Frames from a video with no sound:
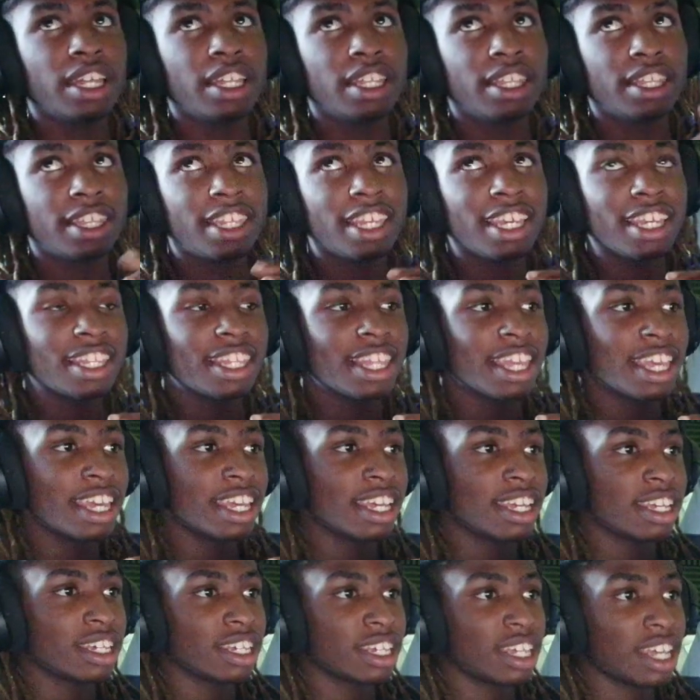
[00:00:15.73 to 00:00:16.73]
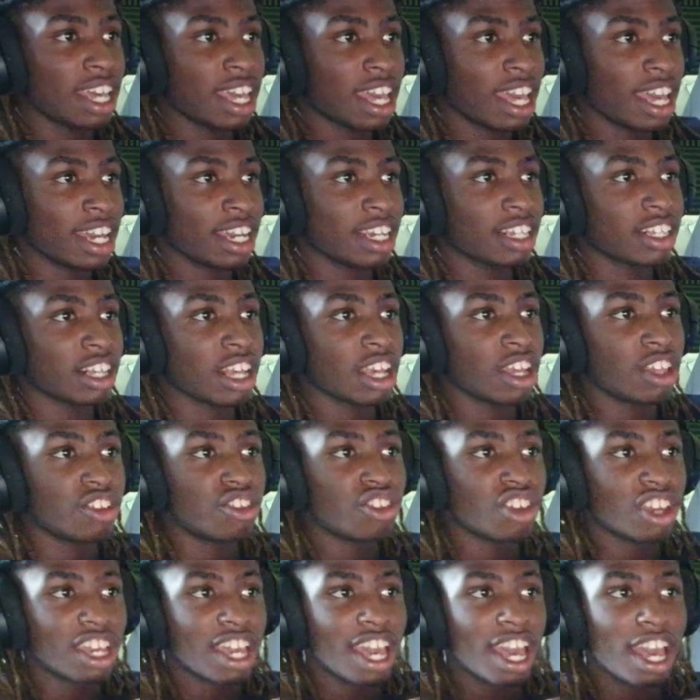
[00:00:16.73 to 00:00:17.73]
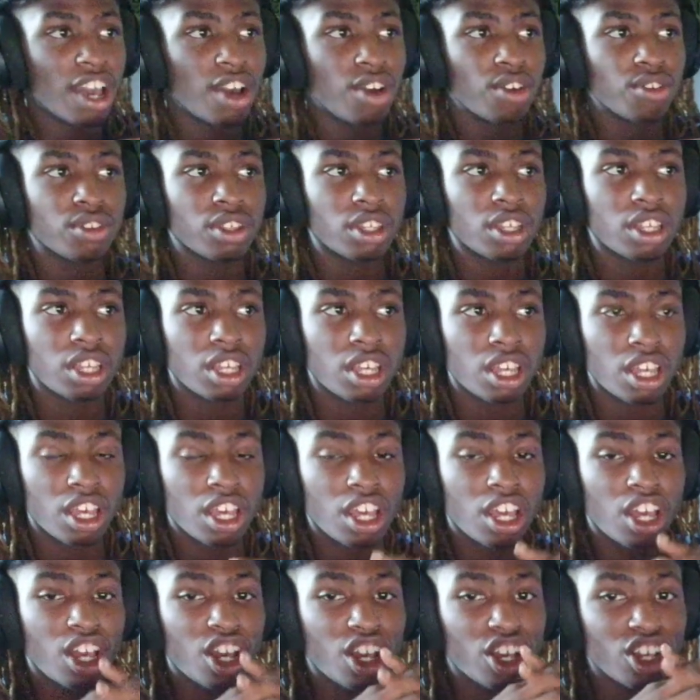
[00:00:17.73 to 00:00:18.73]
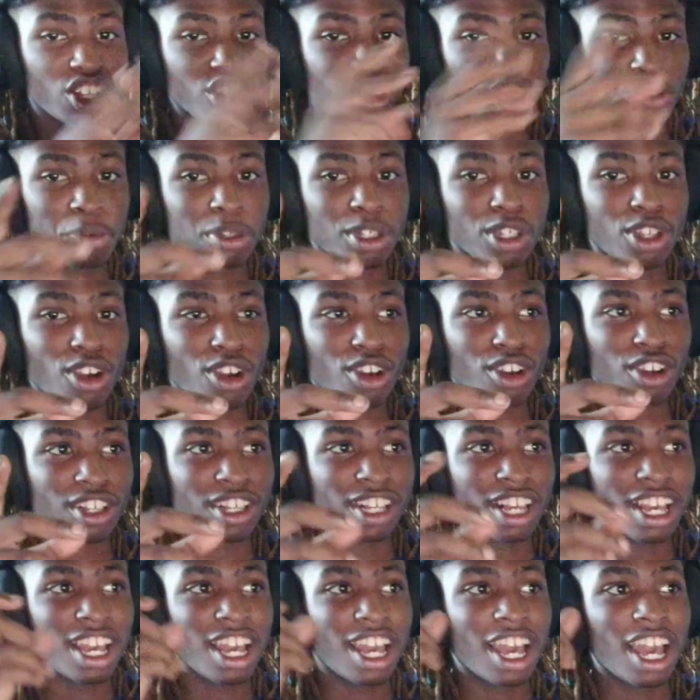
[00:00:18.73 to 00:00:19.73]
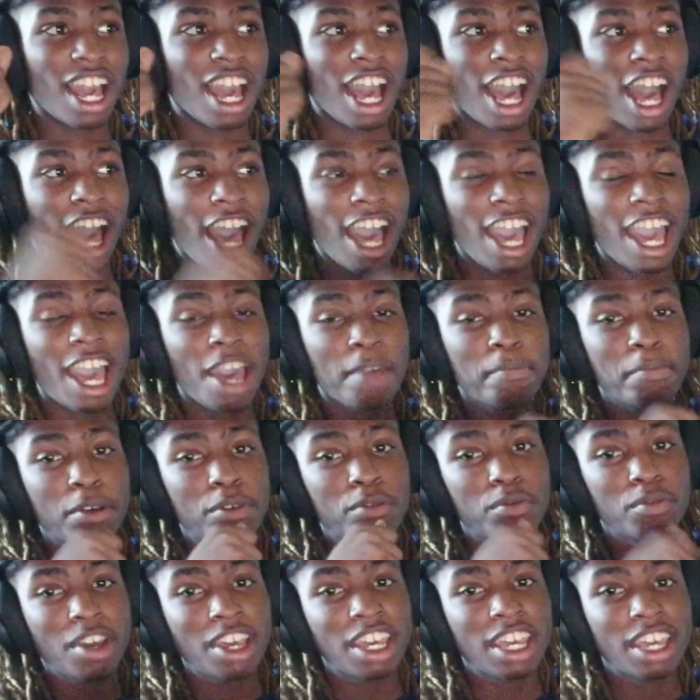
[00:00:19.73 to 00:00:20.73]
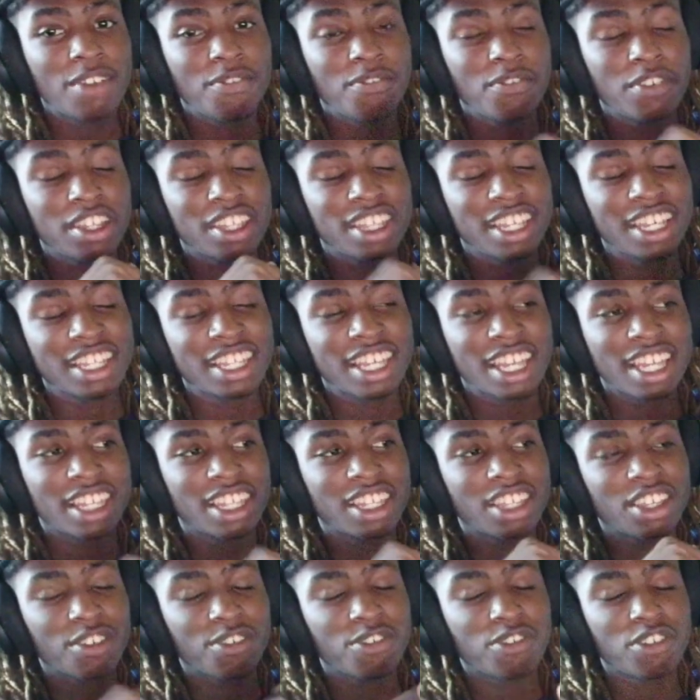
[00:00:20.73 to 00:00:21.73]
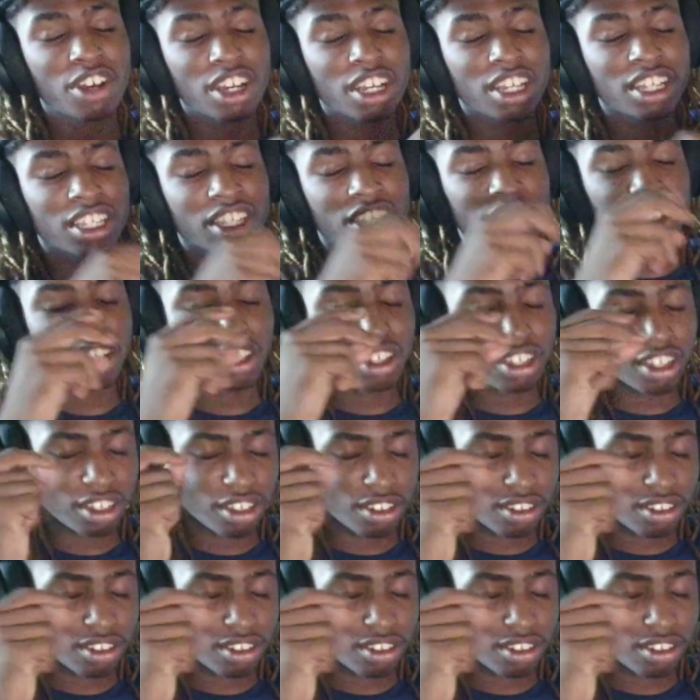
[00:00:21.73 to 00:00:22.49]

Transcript: Dthang X Jay Hound Superstars. I have been waiting for Dthang to fuck to